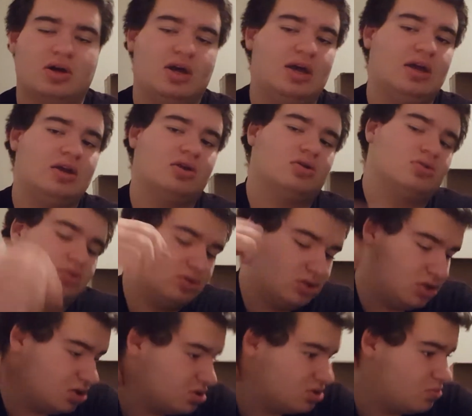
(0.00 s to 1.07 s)
And
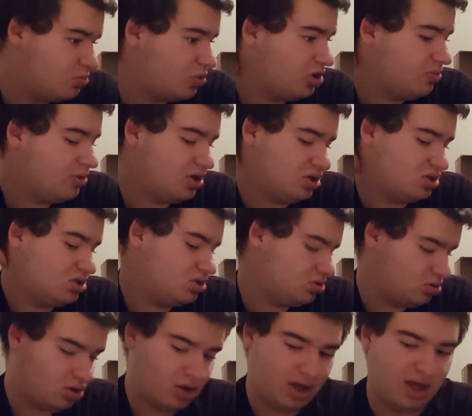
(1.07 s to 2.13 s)
just pretty much
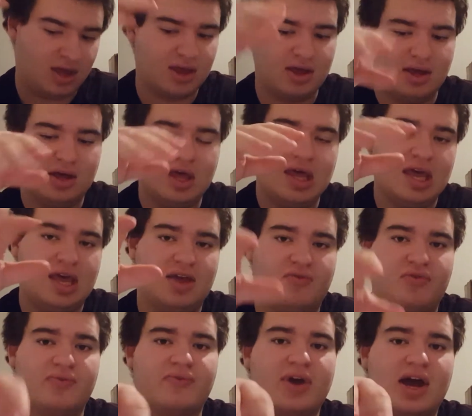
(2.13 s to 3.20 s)
like
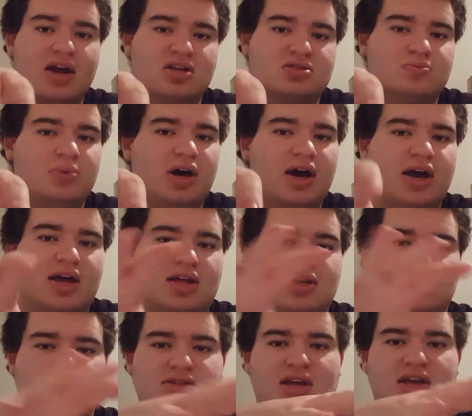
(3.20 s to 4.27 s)
if you've got a spot,
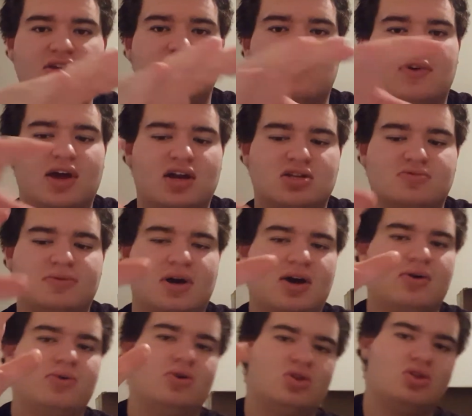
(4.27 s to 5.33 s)
and say you've got a
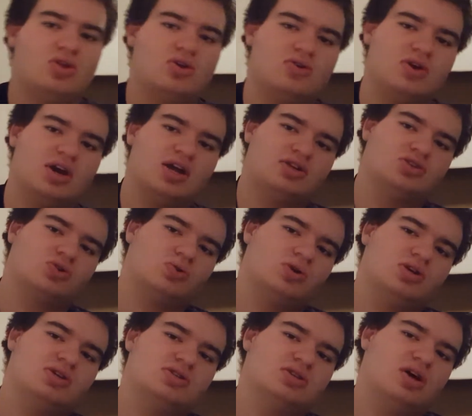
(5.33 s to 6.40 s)
spot with you got
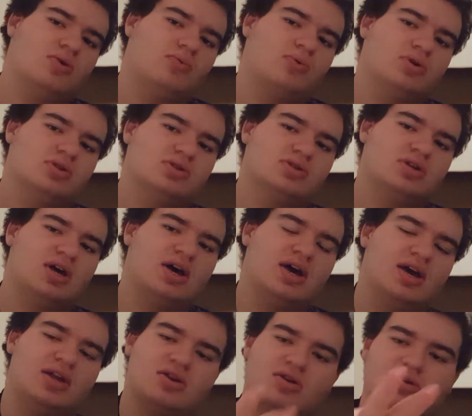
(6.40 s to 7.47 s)
trees on one
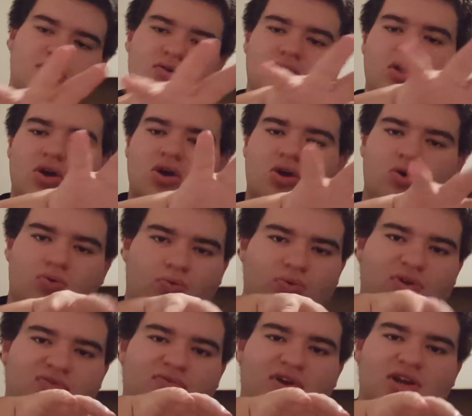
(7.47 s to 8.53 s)
side and
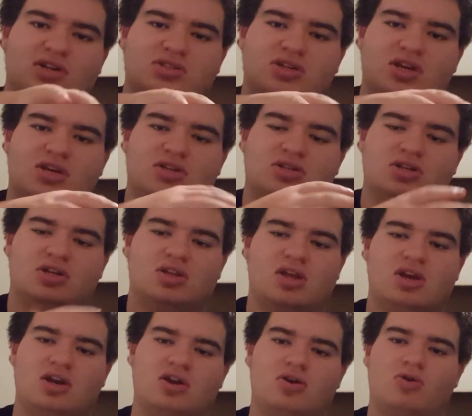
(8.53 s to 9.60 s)
weed vegetation, and
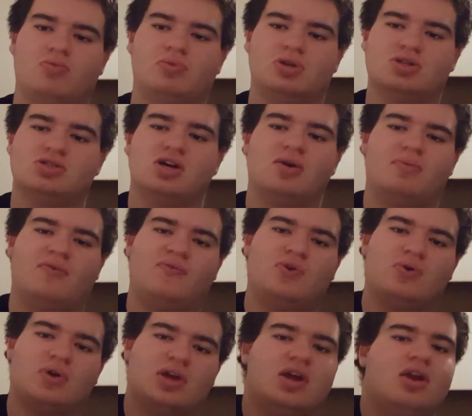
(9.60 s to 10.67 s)
then it opens up, if
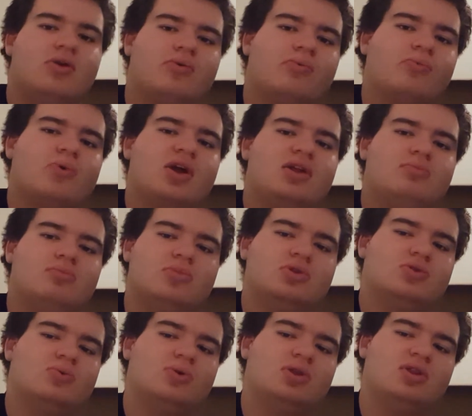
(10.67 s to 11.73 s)
you can get it right in
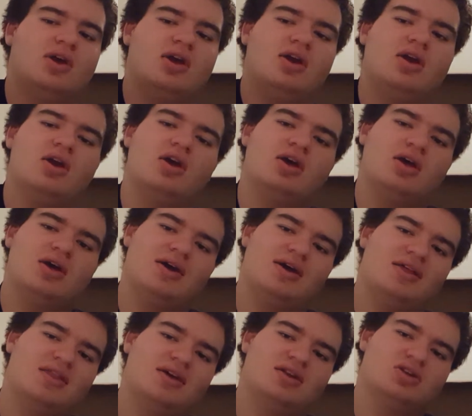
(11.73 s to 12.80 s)
between there
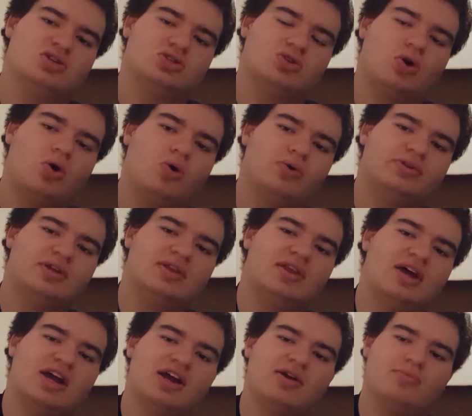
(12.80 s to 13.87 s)
and then just hold it
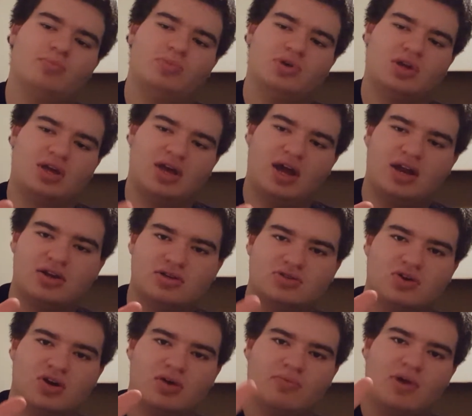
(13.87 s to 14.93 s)
there but kind of
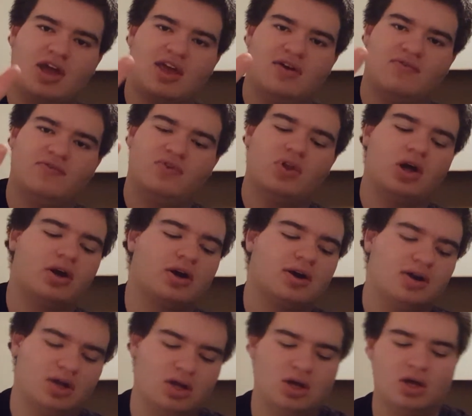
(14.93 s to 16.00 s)
sort of make it
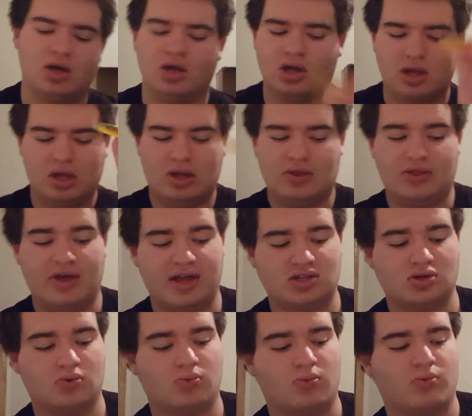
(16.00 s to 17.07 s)
flutter,
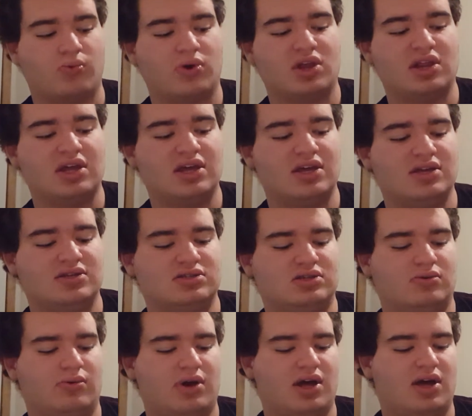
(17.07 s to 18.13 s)
that's a really
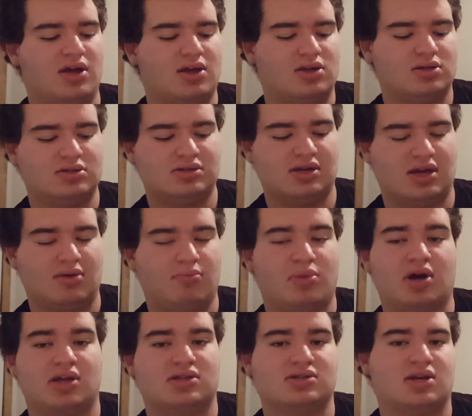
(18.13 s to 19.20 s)
easy way to get
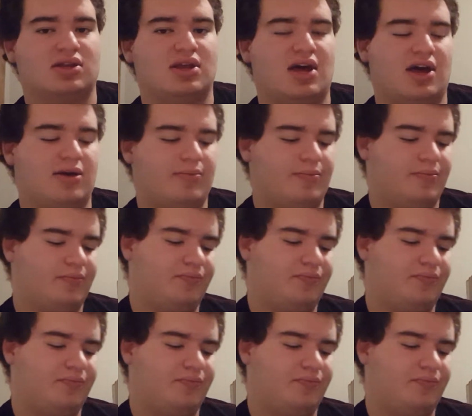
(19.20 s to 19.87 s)
bites on that.